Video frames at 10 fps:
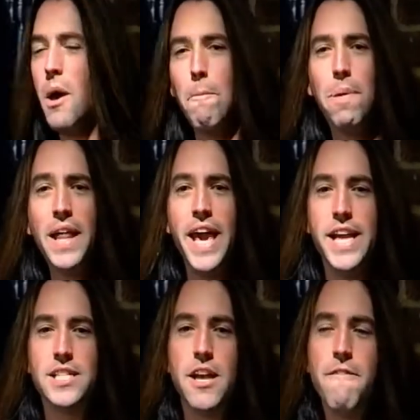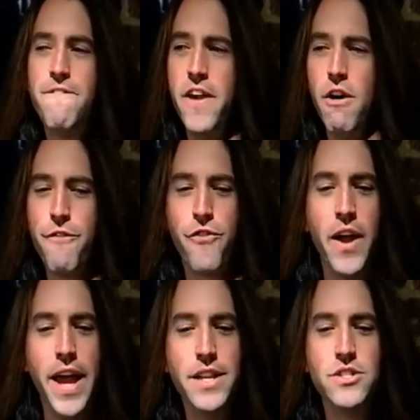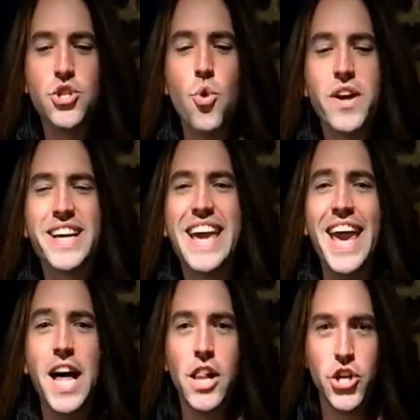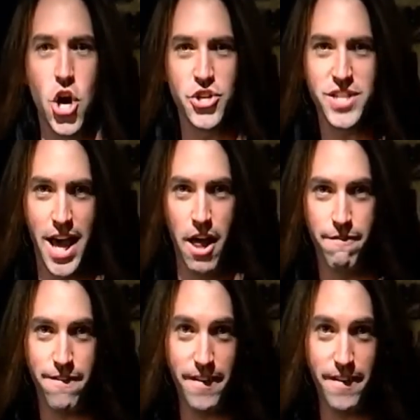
please feel free to kill yourself.